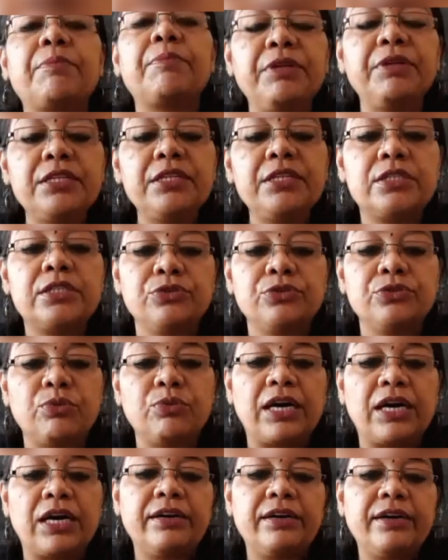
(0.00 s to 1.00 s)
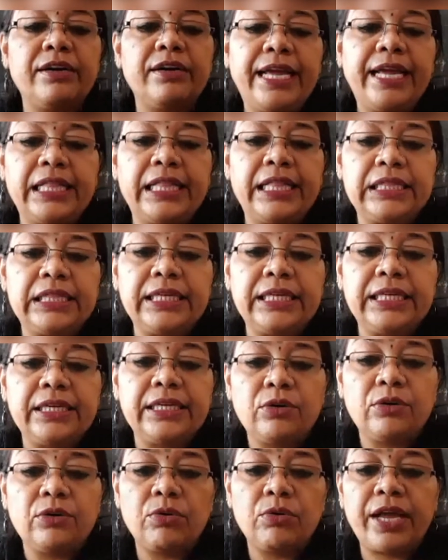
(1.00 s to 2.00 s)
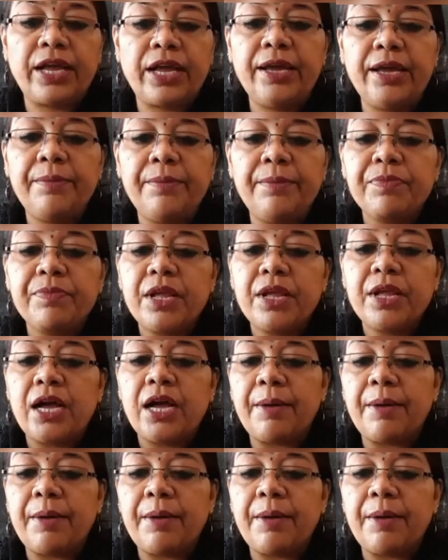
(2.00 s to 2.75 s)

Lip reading: that means you are healthy. Okay.